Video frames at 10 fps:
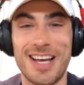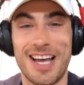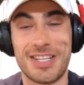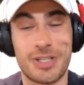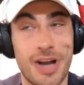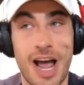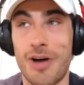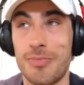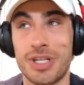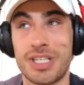And so
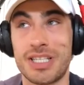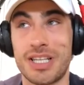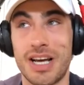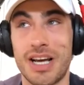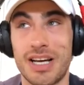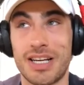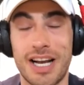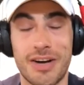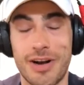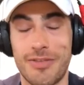now I'm just
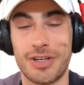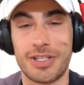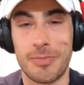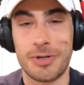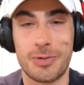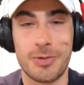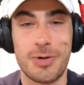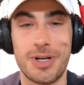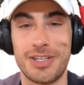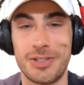getting ready for summer
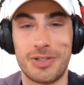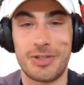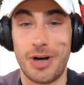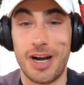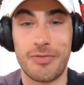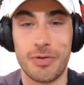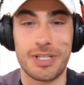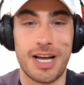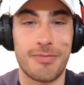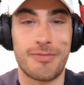school and training full
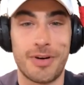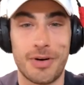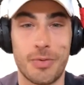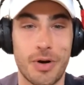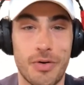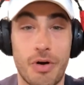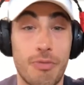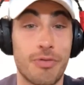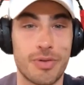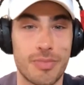time for what'll
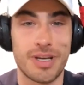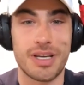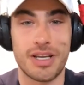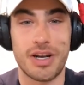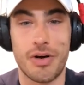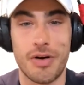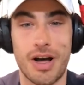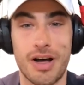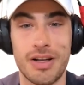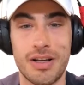hopefully be,
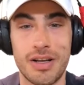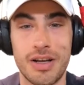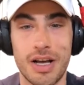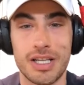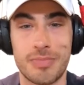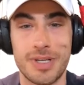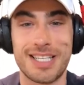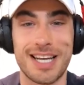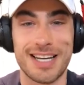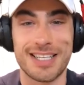a speed
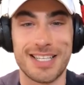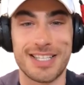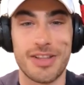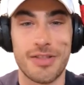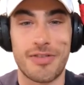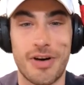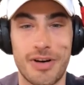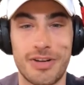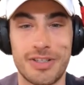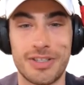skating season in the fall.